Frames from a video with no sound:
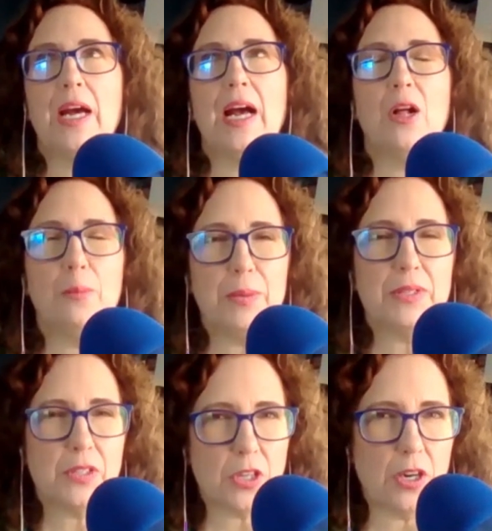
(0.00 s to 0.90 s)
help
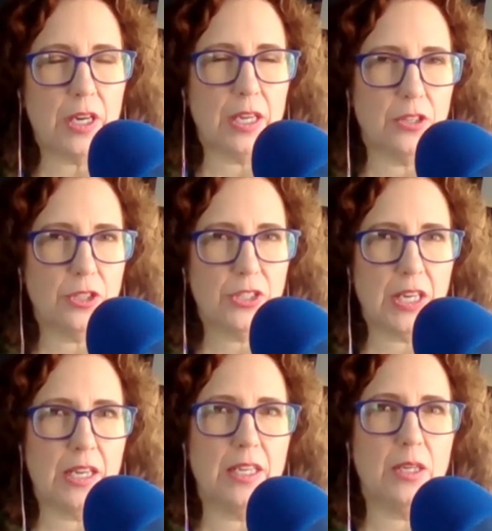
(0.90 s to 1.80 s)
us start
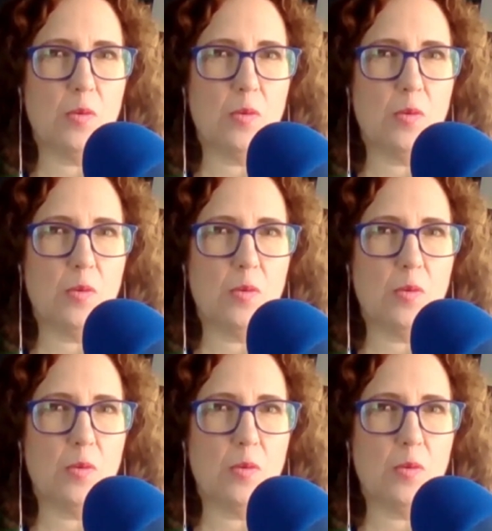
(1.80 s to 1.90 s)
understanding